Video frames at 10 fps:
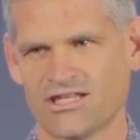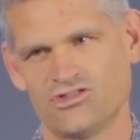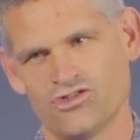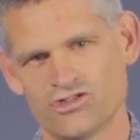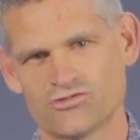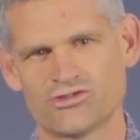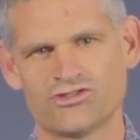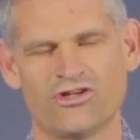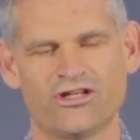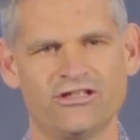Judas was
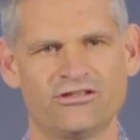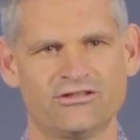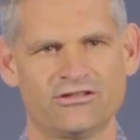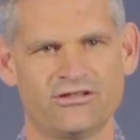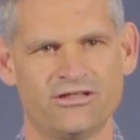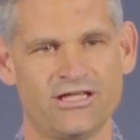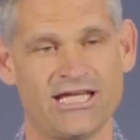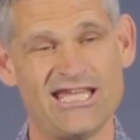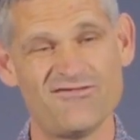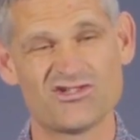sorry.
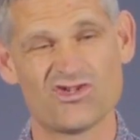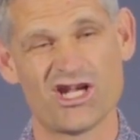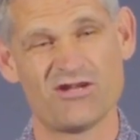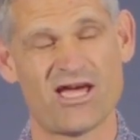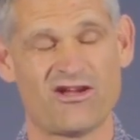He even tried to make